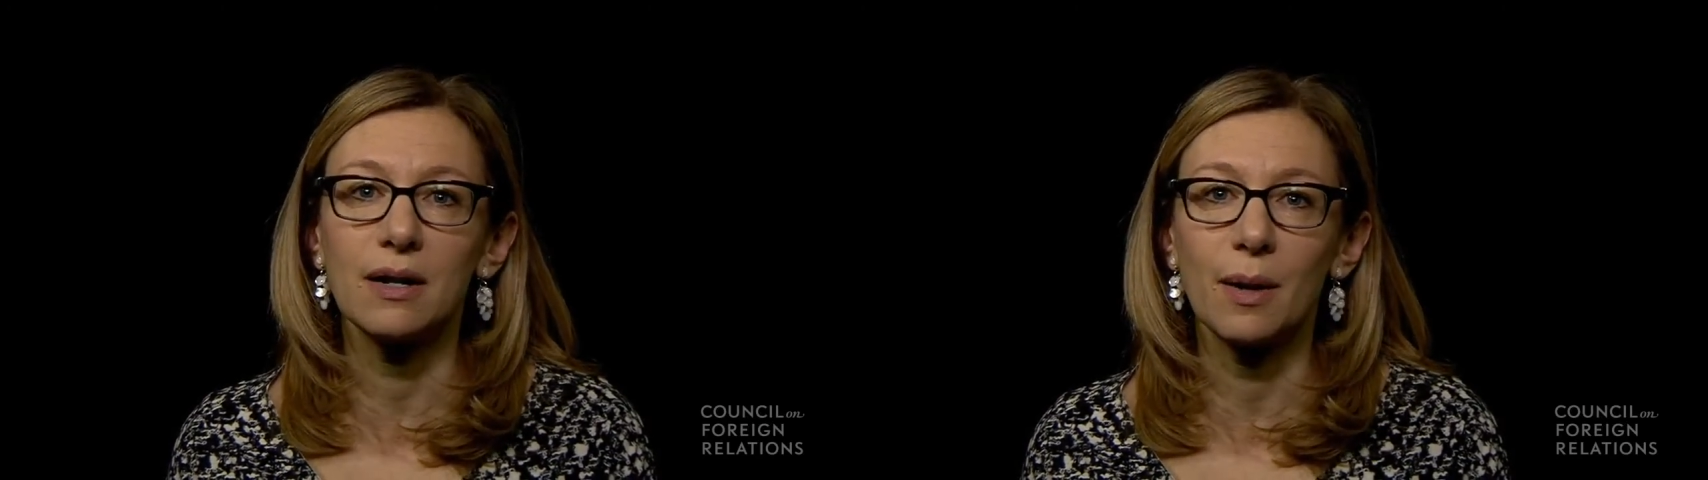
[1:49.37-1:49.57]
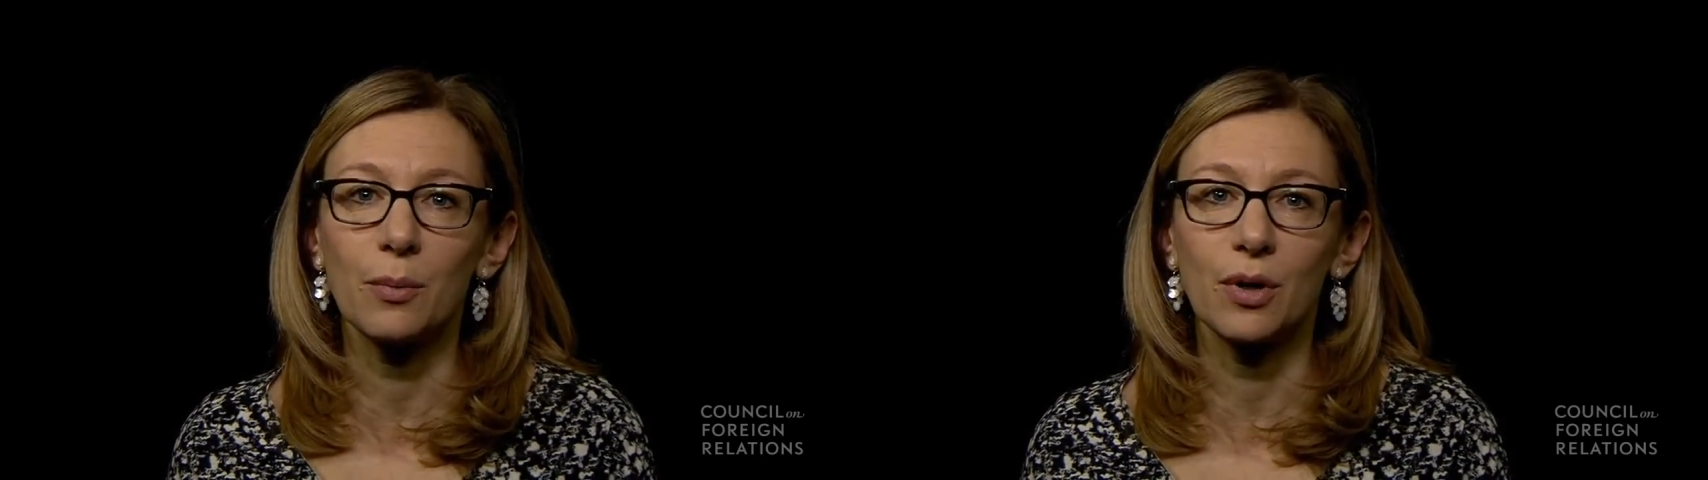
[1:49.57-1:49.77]

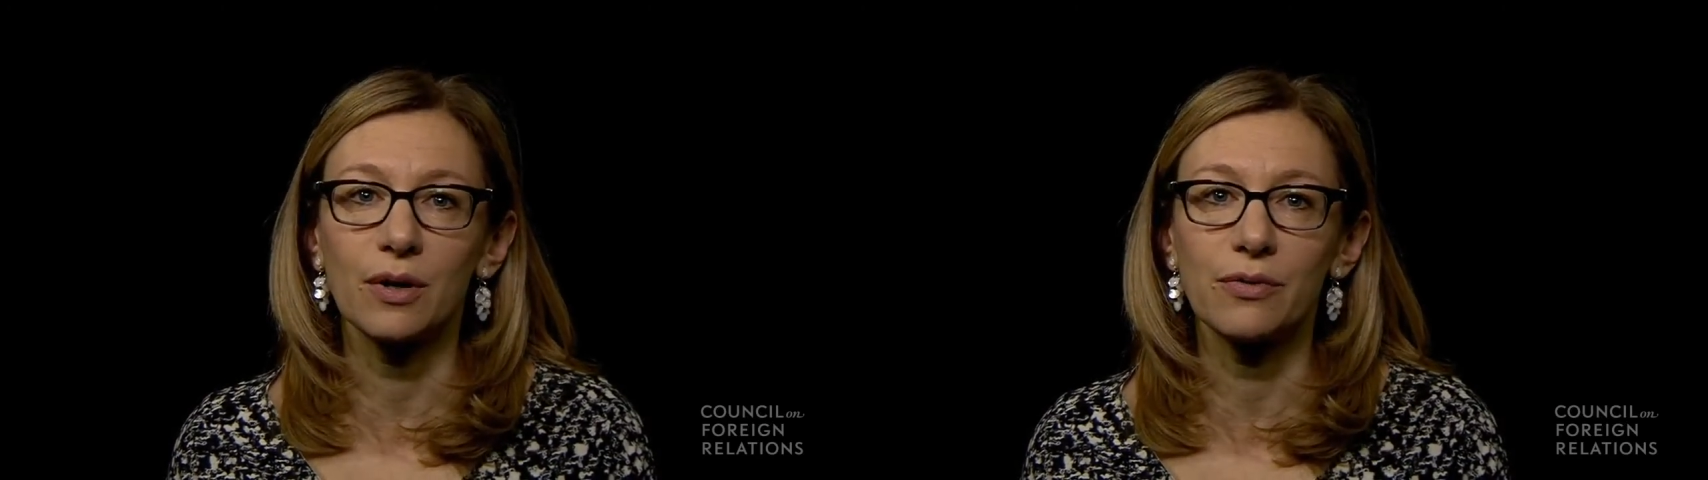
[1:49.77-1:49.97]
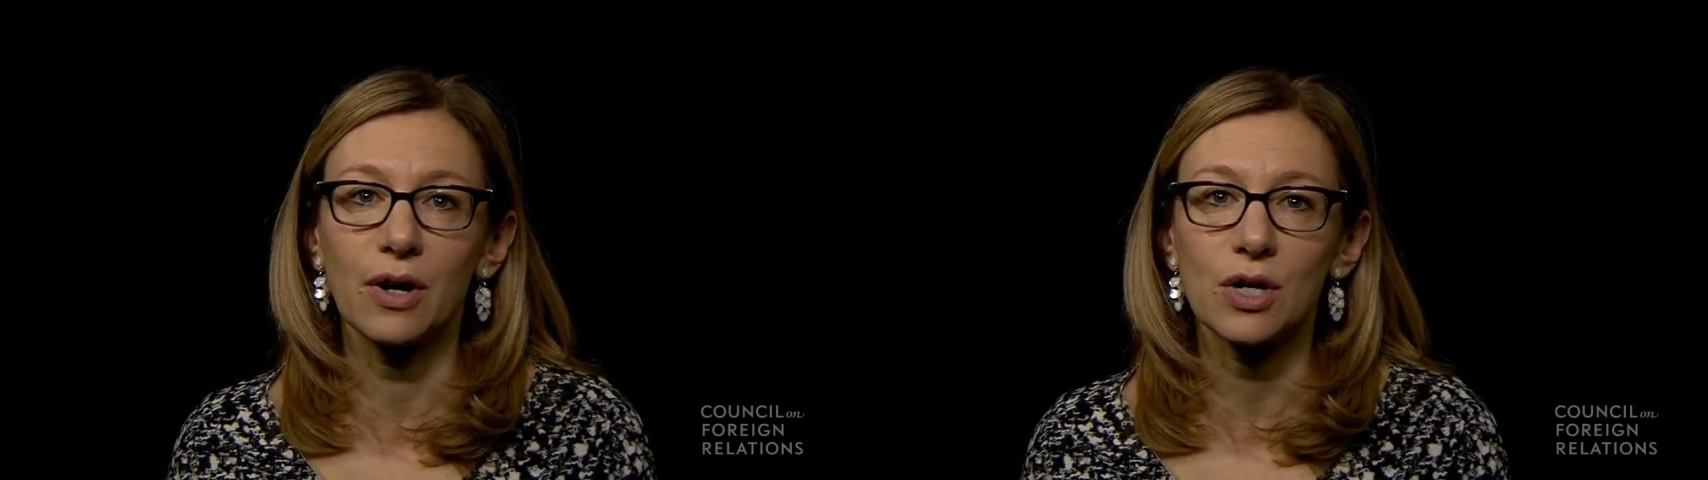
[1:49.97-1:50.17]
numbering
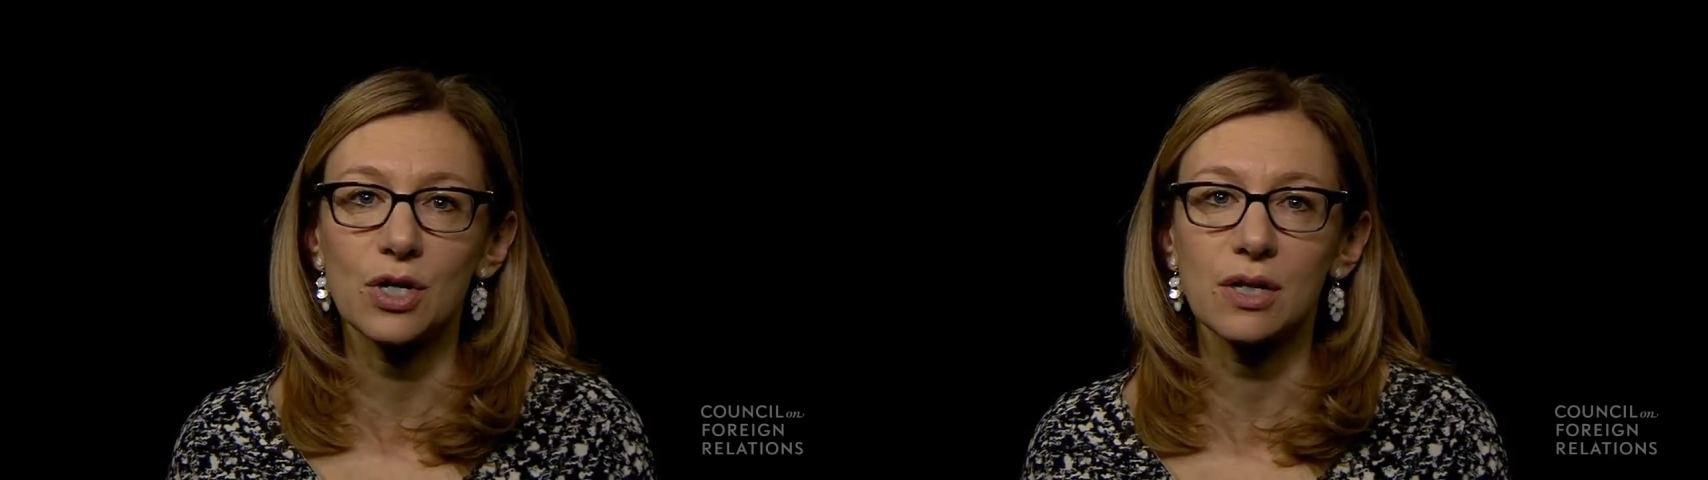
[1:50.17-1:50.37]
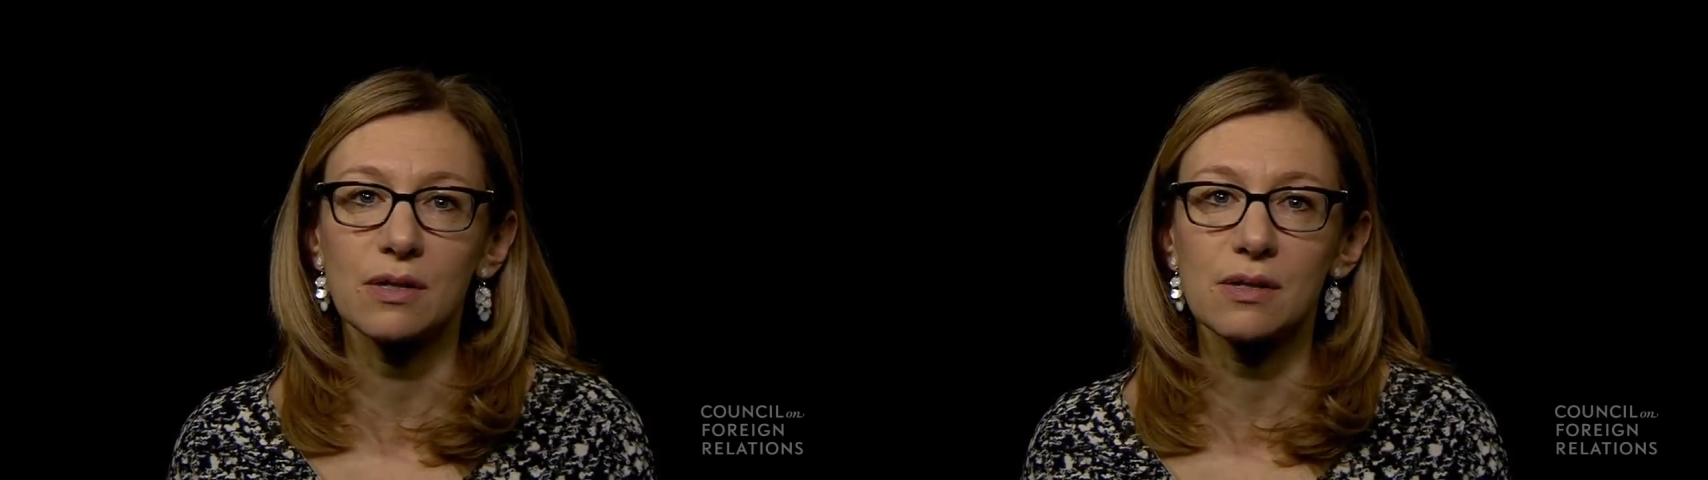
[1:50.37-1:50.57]

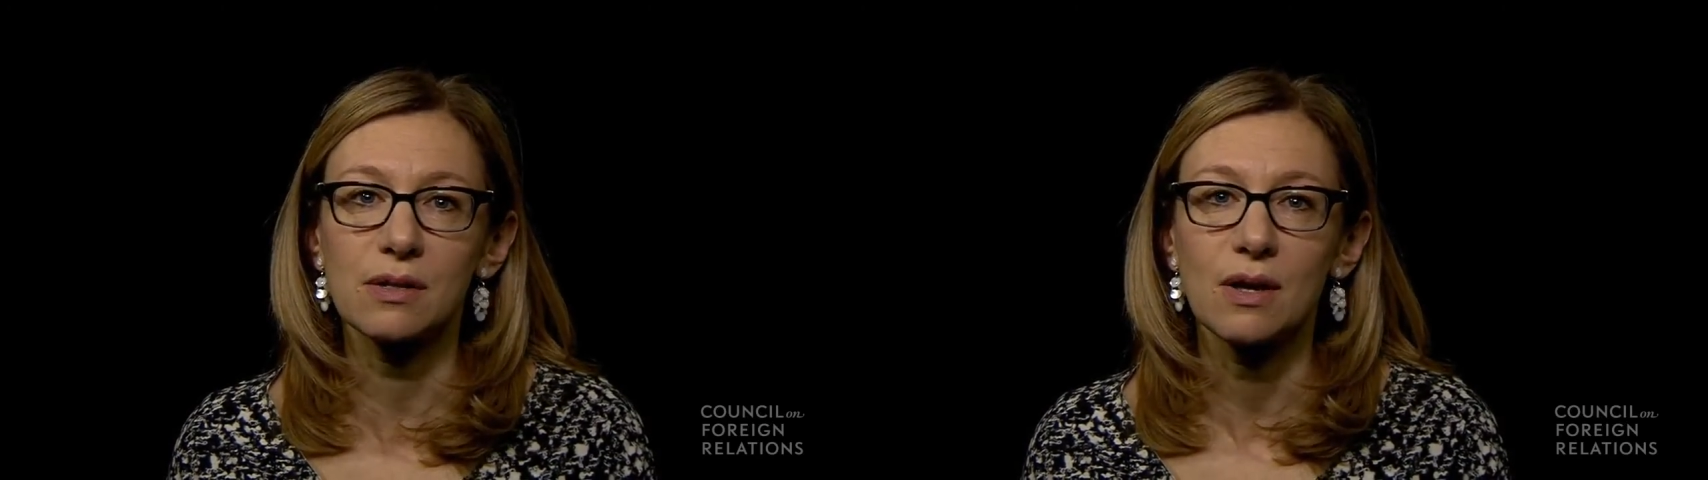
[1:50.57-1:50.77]
functions